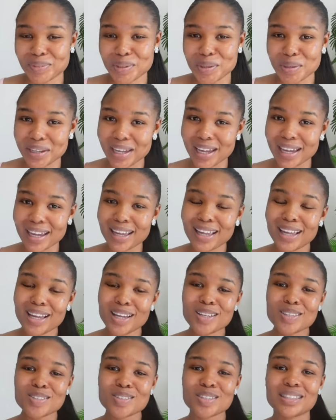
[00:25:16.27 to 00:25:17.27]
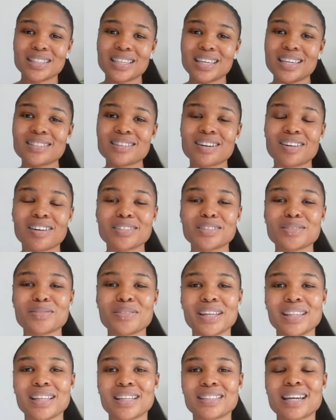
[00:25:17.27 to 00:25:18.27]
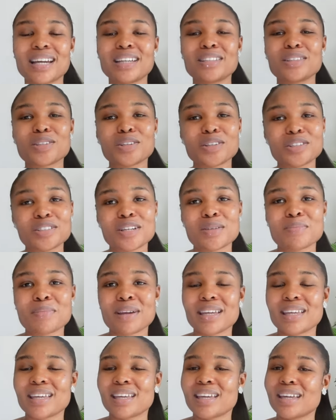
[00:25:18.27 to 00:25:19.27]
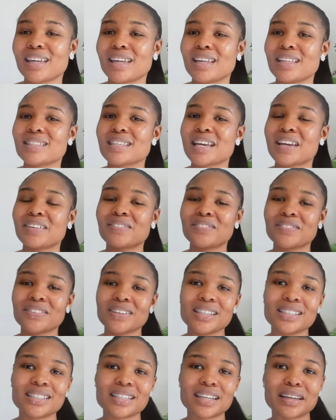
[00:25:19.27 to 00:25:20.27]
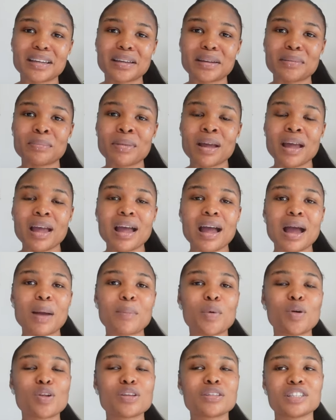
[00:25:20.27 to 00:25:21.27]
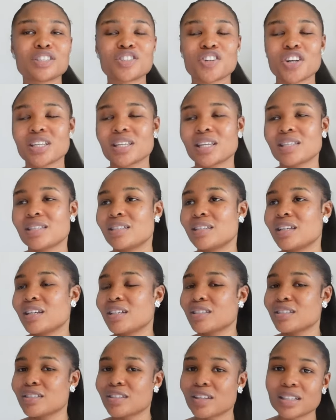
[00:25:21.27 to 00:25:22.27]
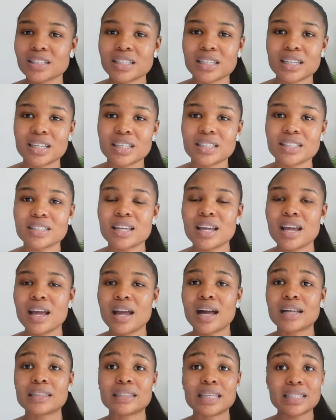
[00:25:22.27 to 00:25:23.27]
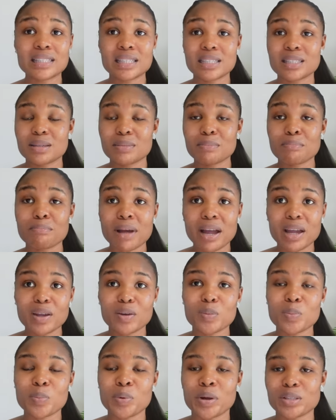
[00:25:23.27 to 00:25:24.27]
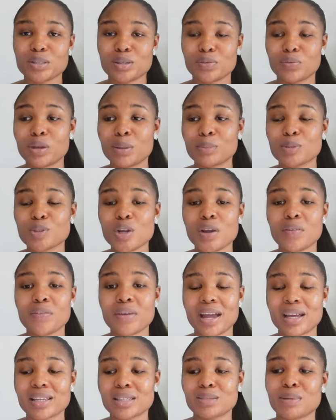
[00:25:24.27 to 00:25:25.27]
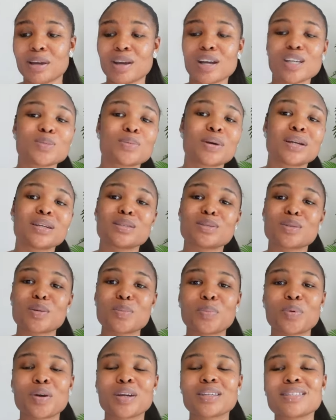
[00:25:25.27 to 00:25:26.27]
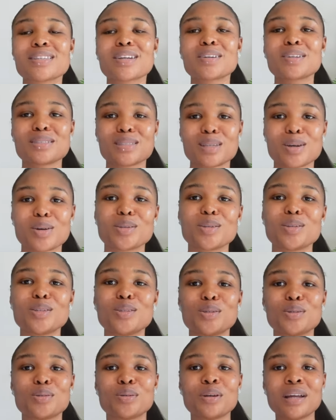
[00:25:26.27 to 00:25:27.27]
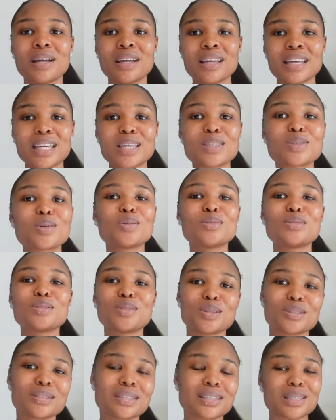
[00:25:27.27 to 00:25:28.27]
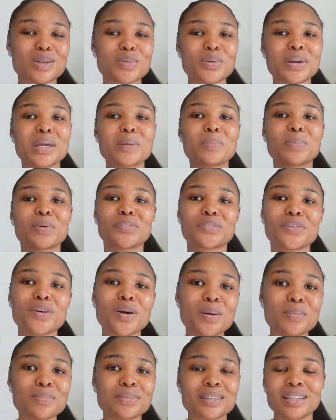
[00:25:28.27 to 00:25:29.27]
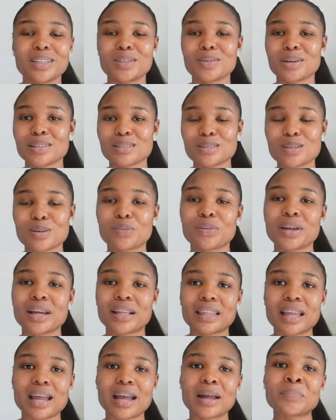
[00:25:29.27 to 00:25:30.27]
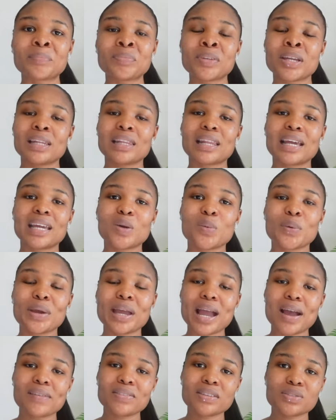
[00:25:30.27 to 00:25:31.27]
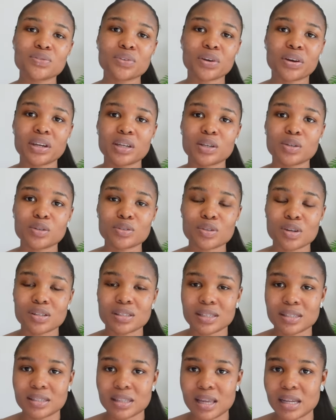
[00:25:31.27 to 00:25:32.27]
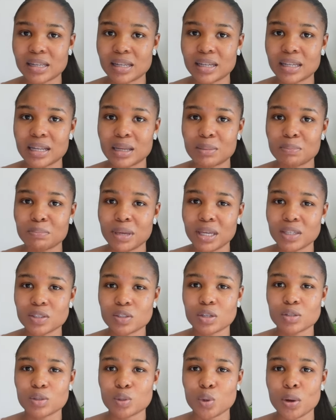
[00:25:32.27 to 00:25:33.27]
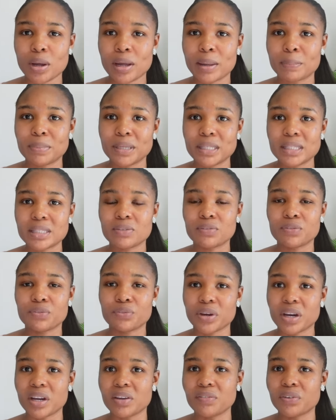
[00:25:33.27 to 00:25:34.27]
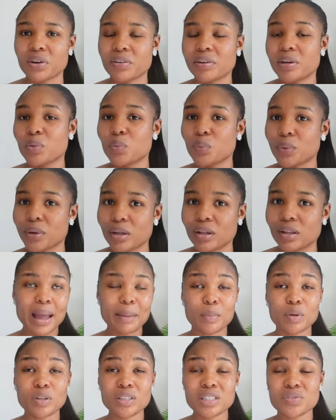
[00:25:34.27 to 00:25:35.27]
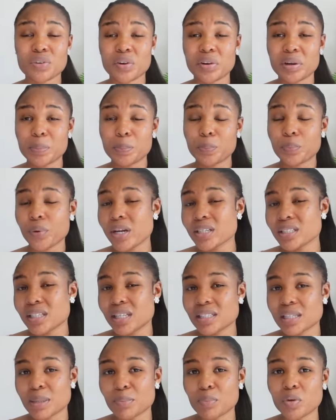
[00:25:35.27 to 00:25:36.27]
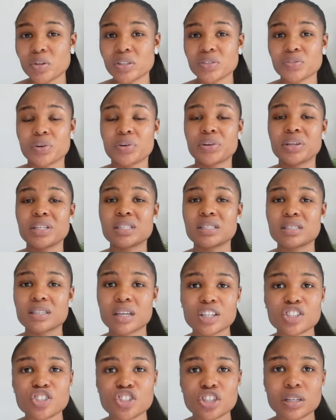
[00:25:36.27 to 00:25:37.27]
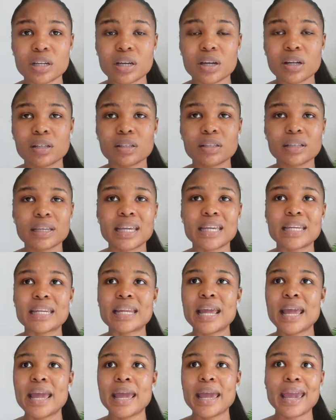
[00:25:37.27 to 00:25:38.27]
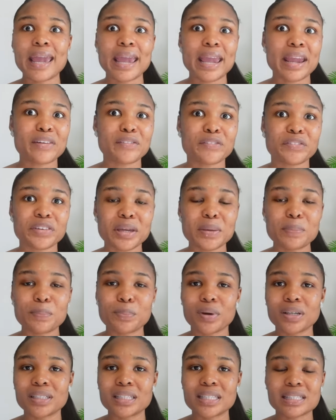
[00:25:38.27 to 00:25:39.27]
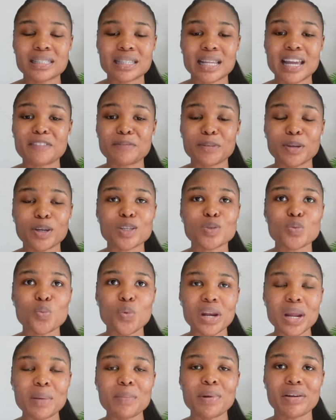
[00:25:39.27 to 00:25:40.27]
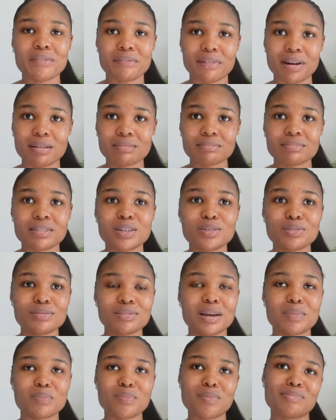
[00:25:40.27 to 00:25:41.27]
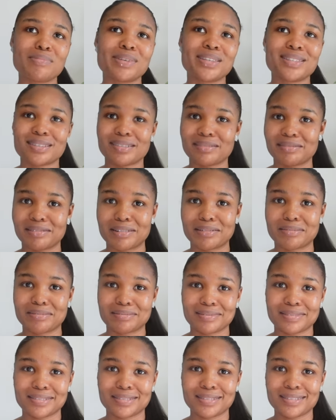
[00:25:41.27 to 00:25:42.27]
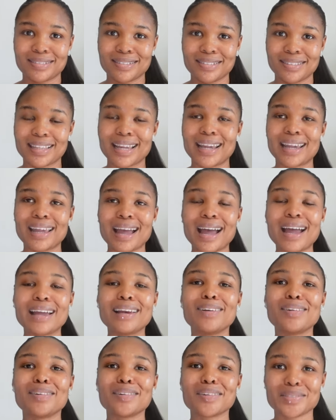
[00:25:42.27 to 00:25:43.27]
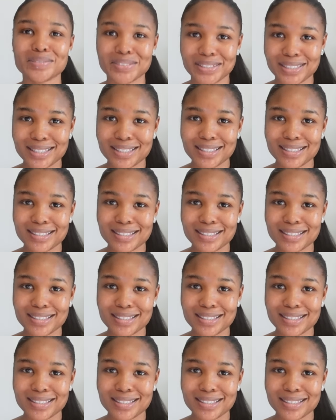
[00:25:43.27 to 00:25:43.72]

Okay, so these are the way that I nurture my kids. I feed them. I'm always interested in their studies. Uh, this is my own point of view. I'm sure if you ask my husband his own points, he's gonna tell you, you know, his own duties, the way he performs, you know, and stuff like that. Like, we have this very good understanding that makes us cohabit very very well. I'm always very present. I'm always very intentional in everybody's life, because when I'm around, they know that mommy's around. Like, I love it.